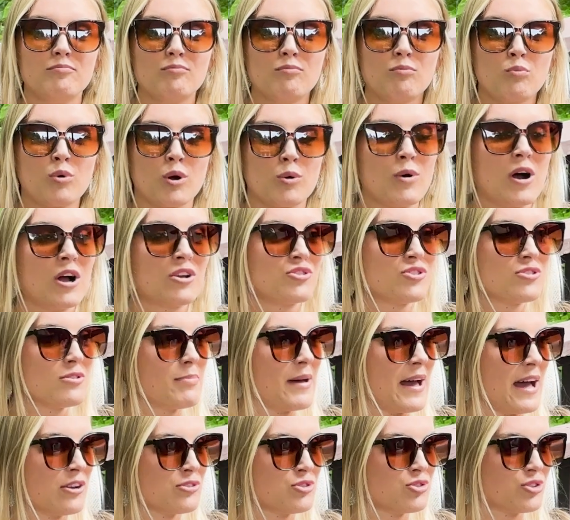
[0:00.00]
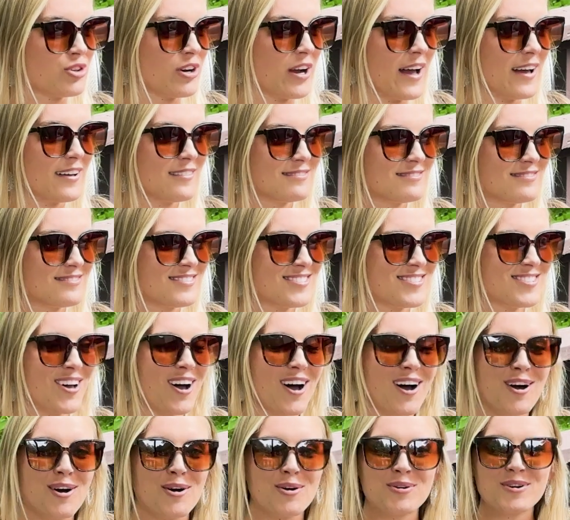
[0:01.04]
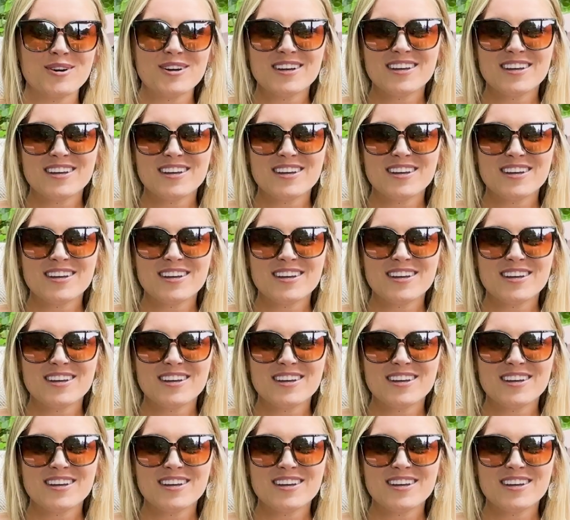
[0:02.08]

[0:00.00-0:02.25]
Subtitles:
We're watching The Bachelorette. So,